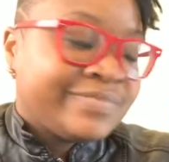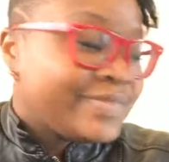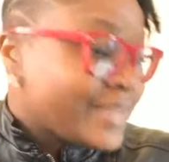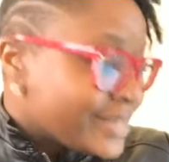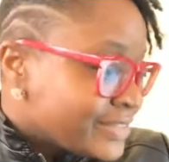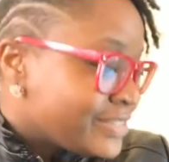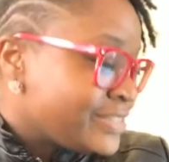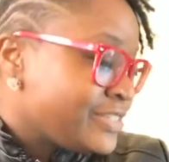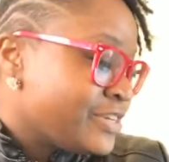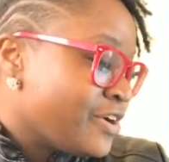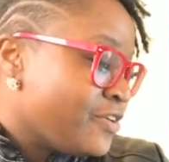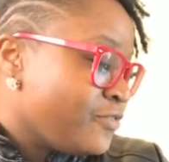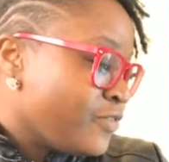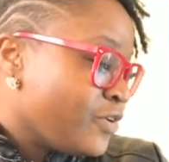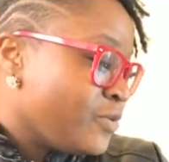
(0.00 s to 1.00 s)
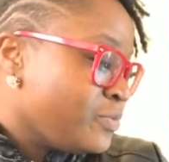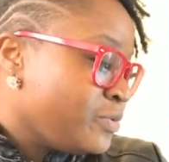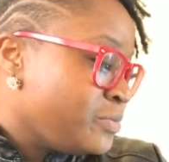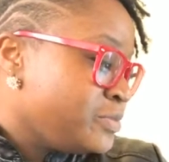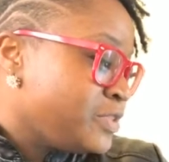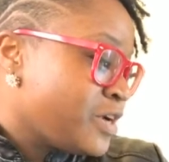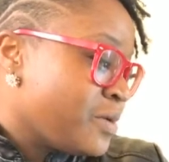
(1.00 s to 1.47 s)
Necessary for your
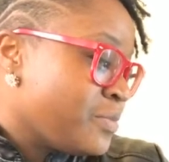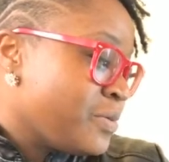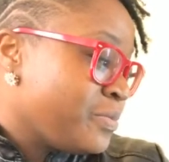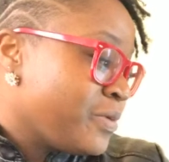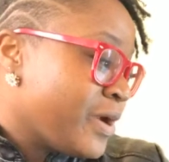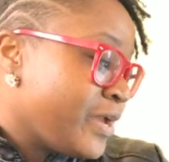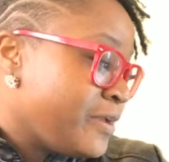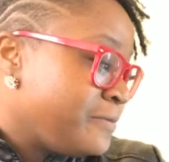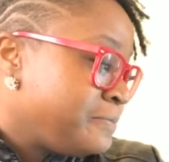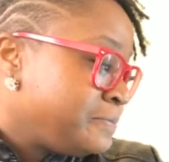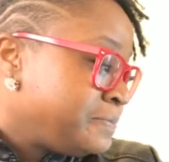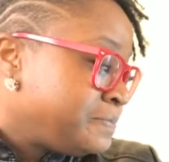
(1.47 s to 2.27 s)
bloom to come up right.